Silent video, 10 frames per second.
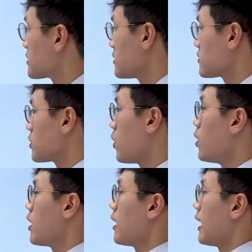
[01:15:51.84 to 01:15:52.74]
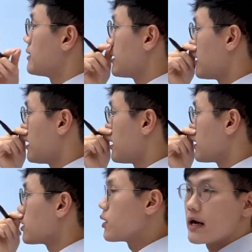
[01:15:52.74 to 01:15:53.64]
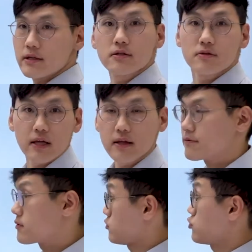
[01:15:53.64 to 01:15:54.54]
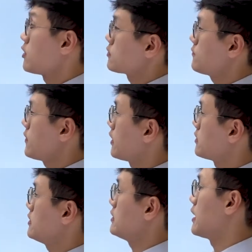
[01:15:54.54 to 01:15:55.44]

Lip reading: it? So, and then I need to then try to find the